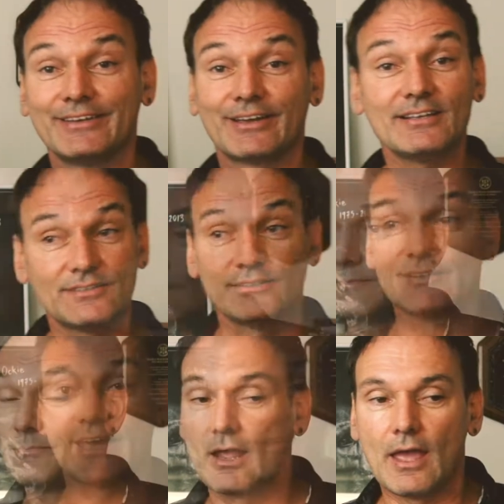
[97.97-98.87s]

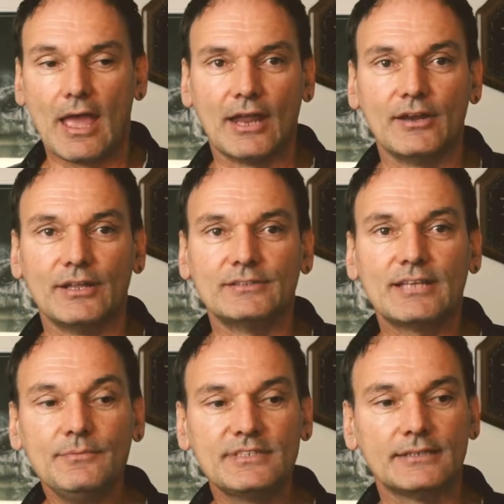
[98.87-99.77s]
cousins. And in
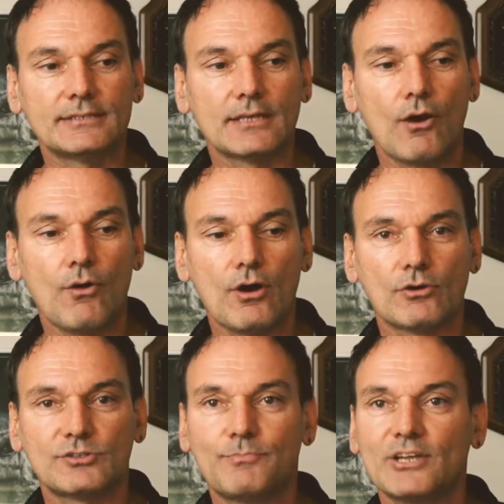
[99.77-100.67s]
some sense,
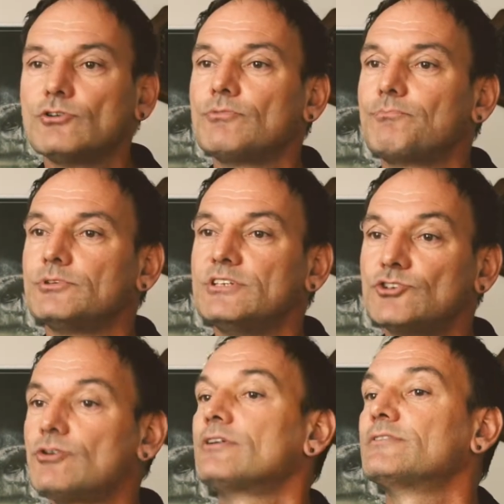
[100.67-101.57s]
our special
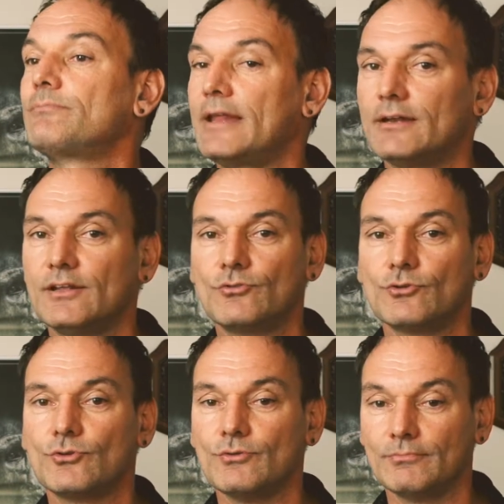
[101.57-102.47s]
position on this planet is so
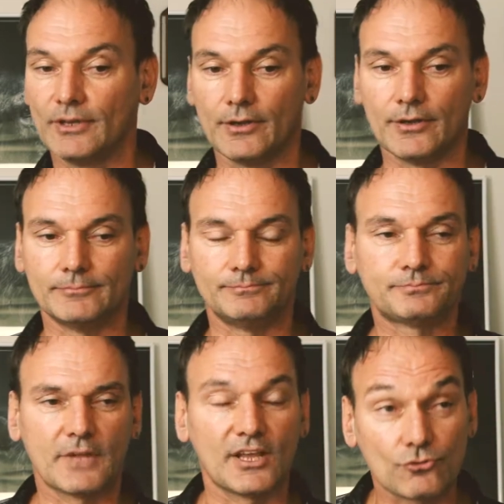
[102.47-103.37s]

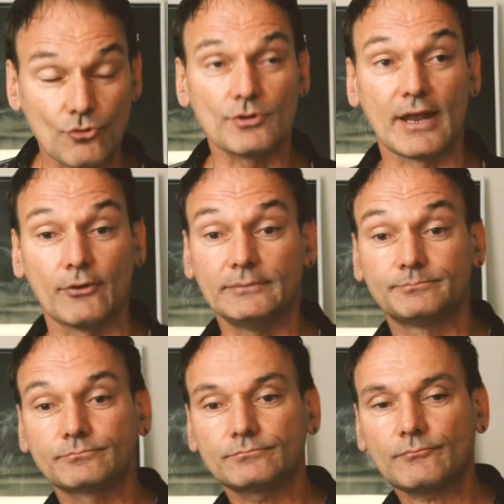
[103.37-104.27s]
extraordinary
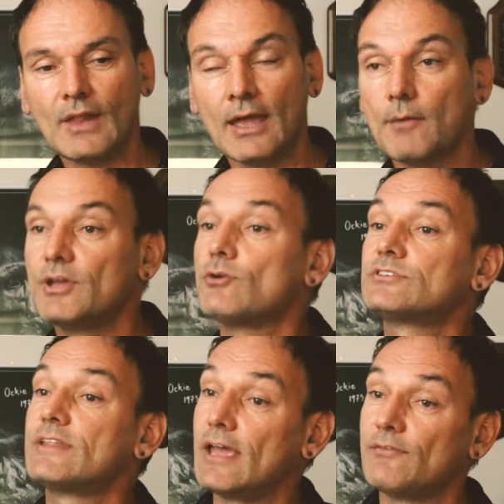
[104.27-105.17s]

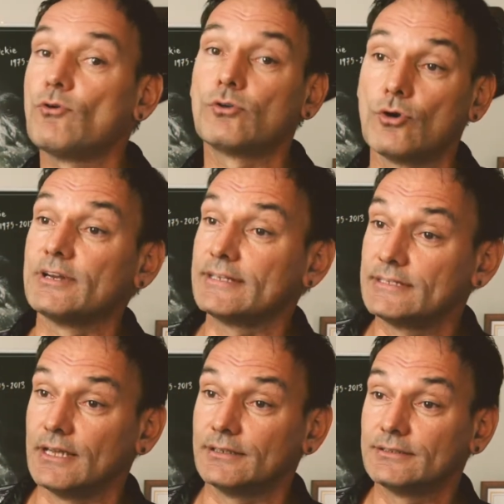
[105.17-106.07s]
because they have all gone
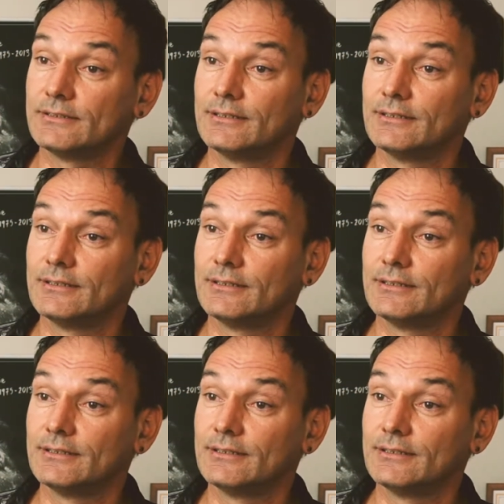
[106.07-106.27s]
extinct.